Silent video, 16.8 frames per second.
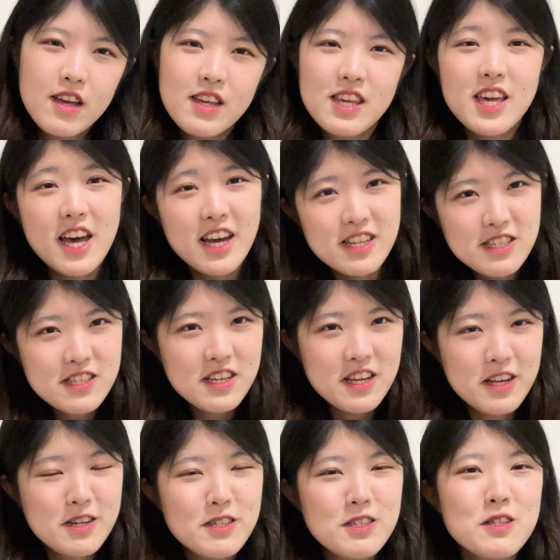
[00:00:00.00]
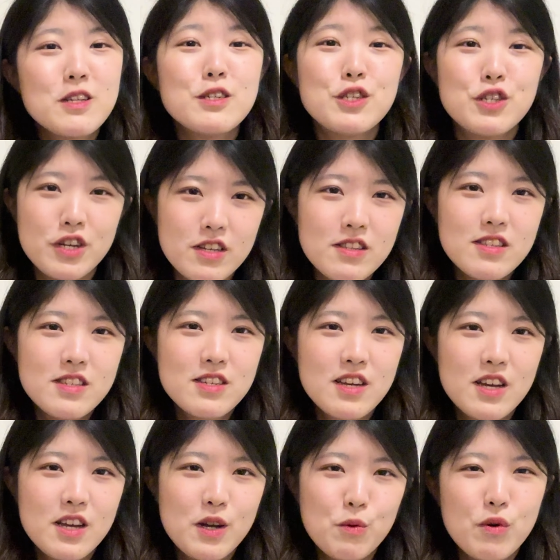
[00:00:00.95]
Yes, it is legit.
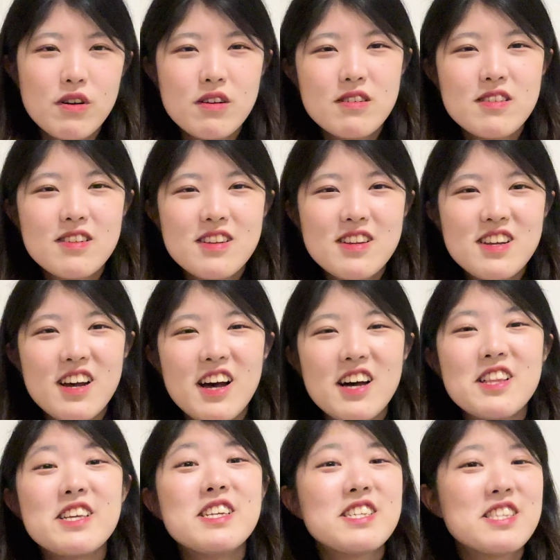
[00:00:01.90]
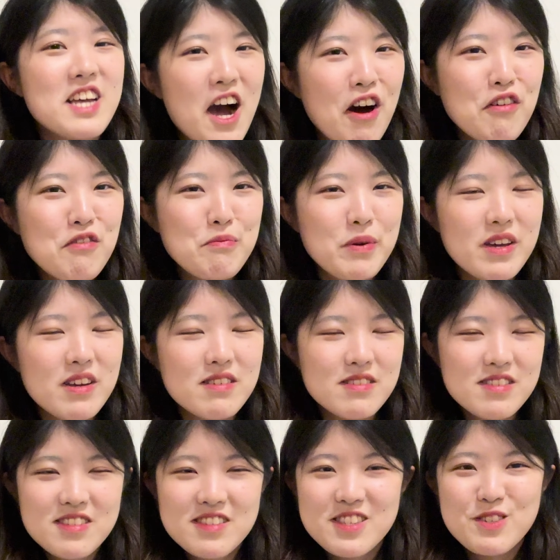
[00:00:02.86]
Well, at least half,
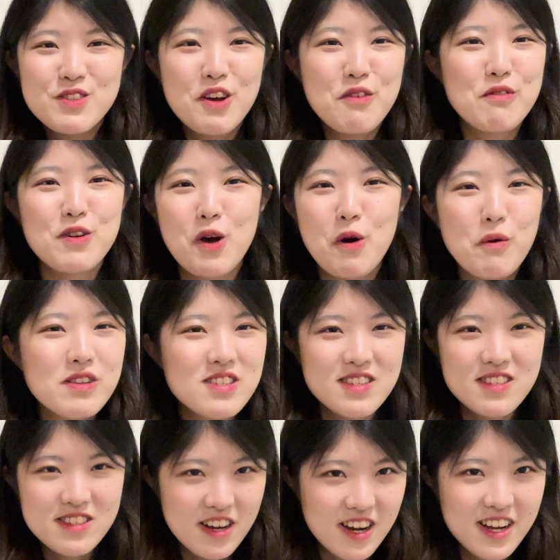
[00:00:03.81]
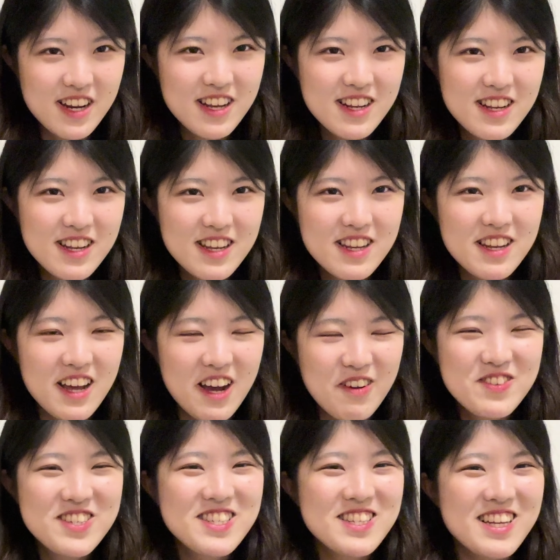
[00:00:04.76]
because you never know what's inside. I'm
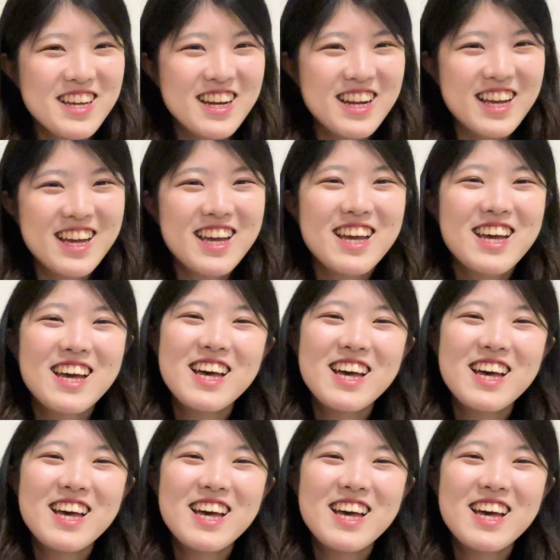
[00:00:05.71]
just kidding.